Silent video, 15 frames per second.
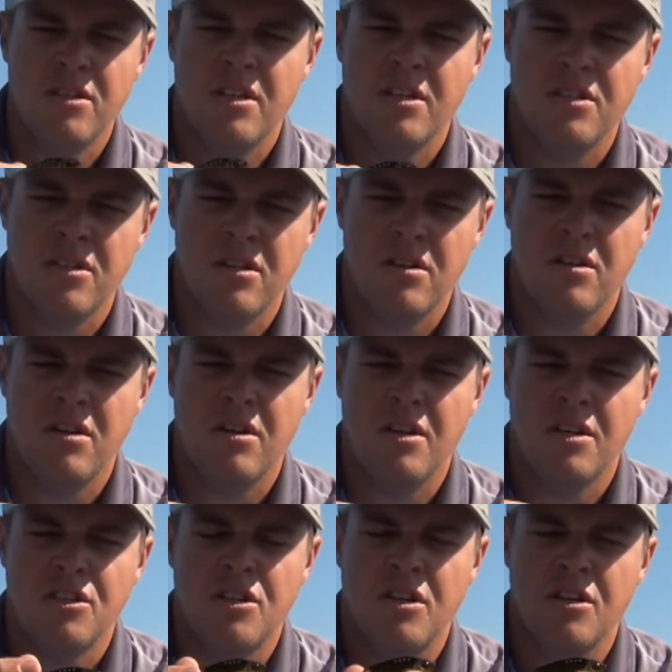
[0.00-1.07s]
So that's a
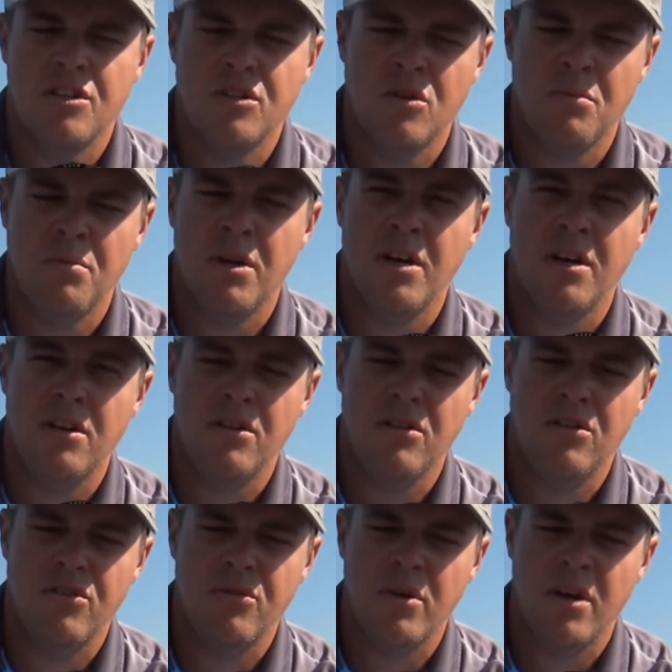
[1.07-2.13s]
Next Gen Excite blade
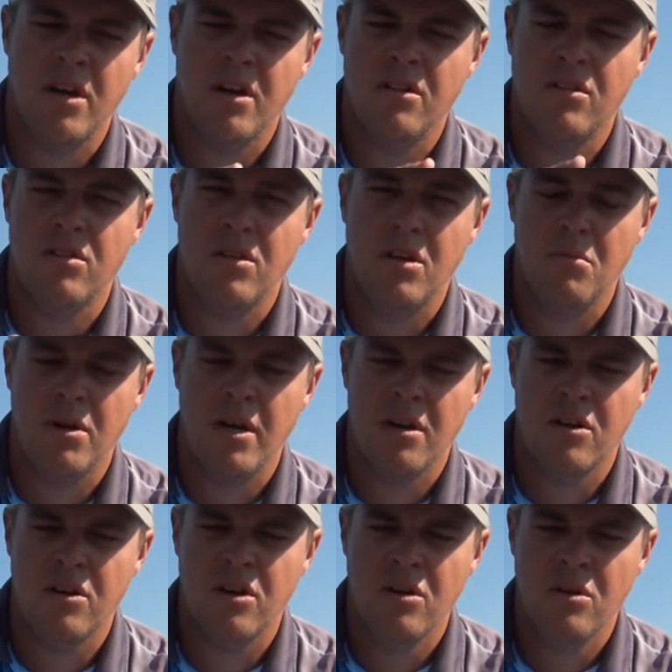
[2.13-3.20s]
in 3/8 in
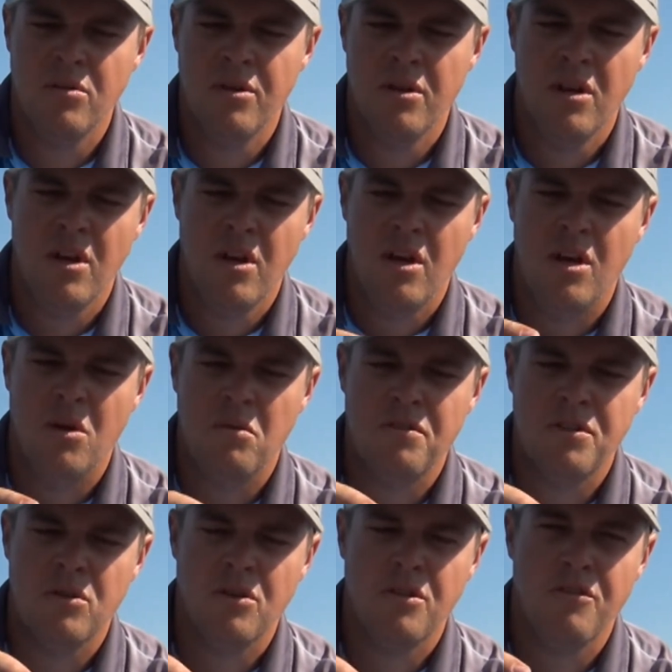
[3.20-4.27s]
black and gold, and we've
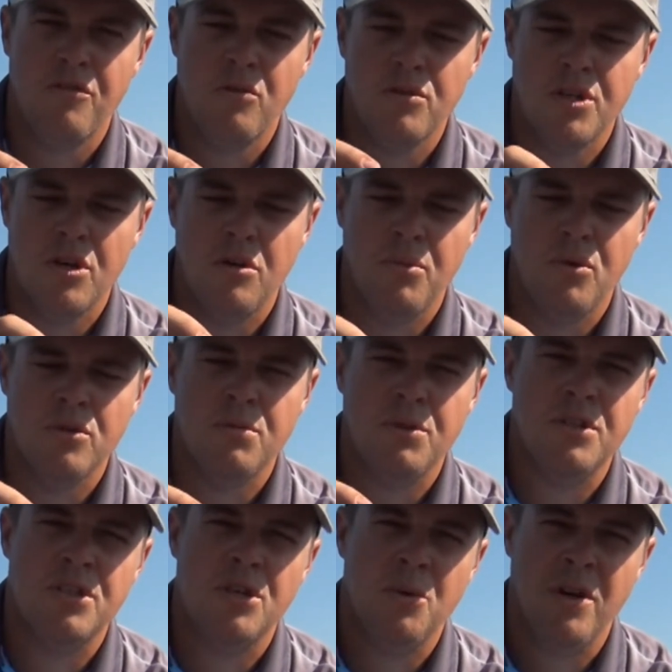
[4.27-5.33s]
still got the 4 toe points, but
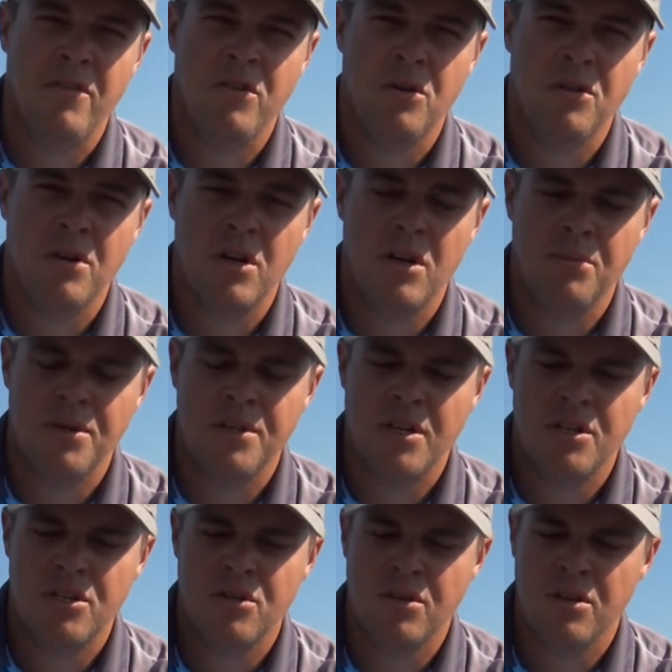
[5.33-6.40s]
you see we haven't got the clip
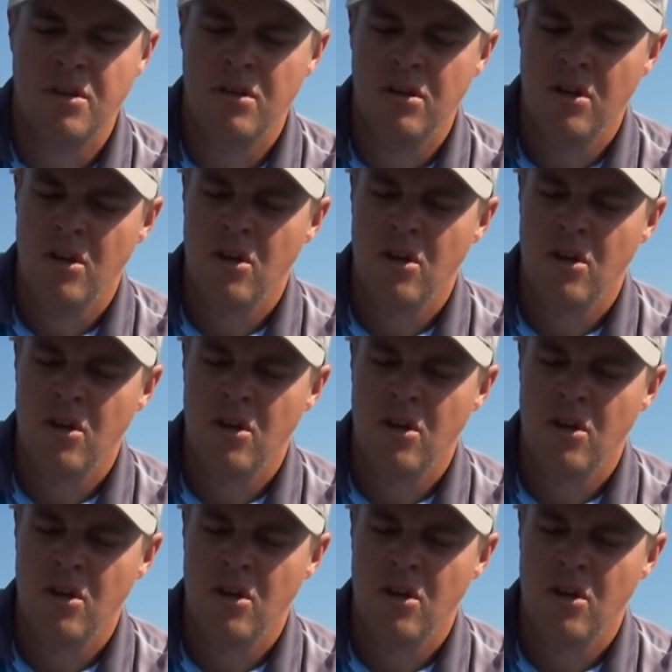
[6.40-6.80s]
attached on there.